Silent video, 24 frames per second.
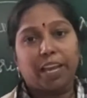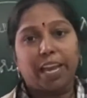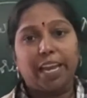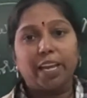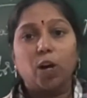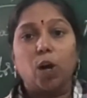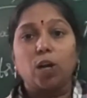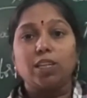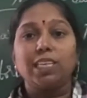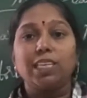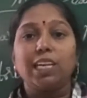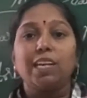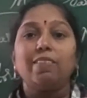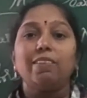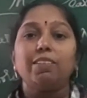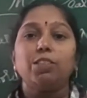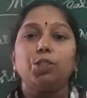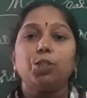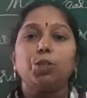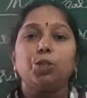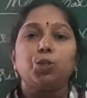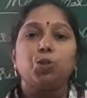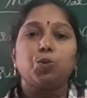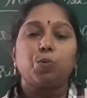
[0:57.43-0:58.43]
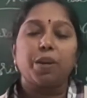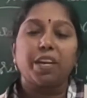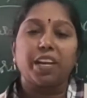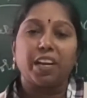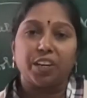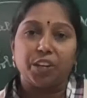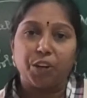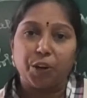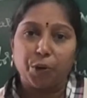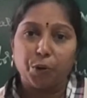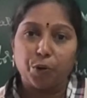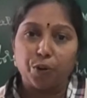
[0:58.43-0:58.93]
A consequence used to be
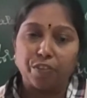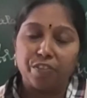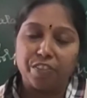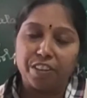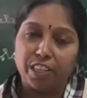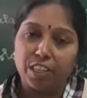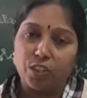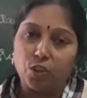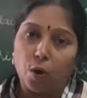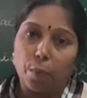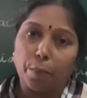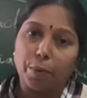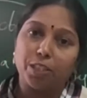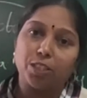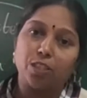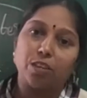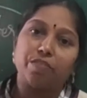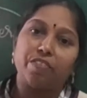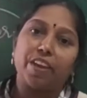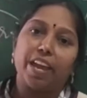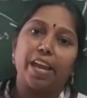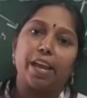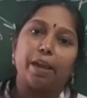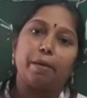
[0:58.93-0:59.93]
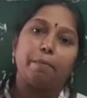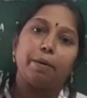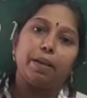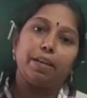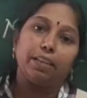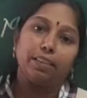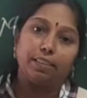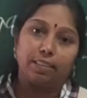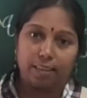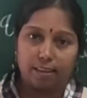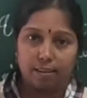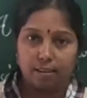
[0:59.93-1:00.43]
continued with the topics of A,
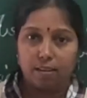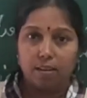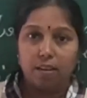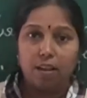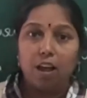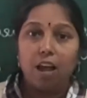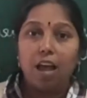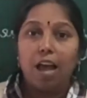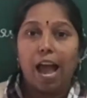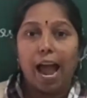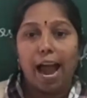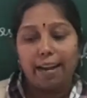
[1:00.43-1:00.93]
B, C.